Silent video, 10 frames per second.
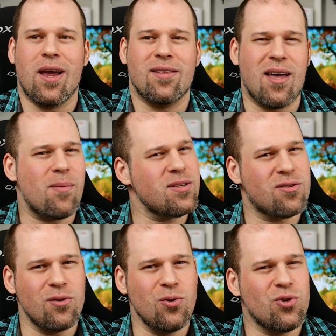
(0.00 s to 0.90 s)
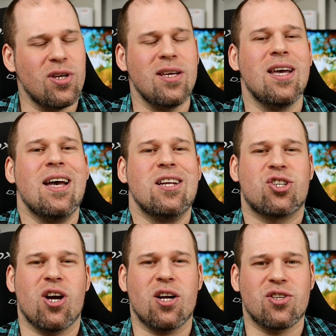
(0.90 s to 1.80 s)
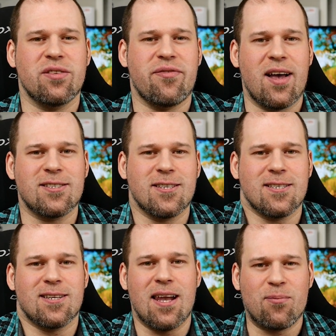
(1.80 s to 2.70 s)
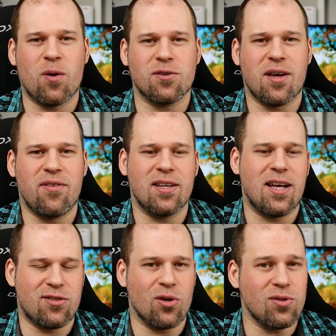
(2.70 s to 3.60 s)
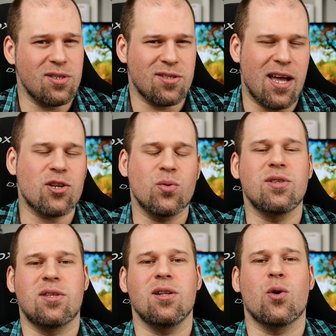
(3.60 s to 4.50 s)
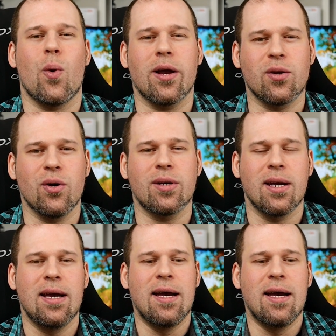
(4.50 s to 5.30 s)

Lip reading: and tablets don't usually charge as fast as a laptop or something like that, so this is actually still quite good.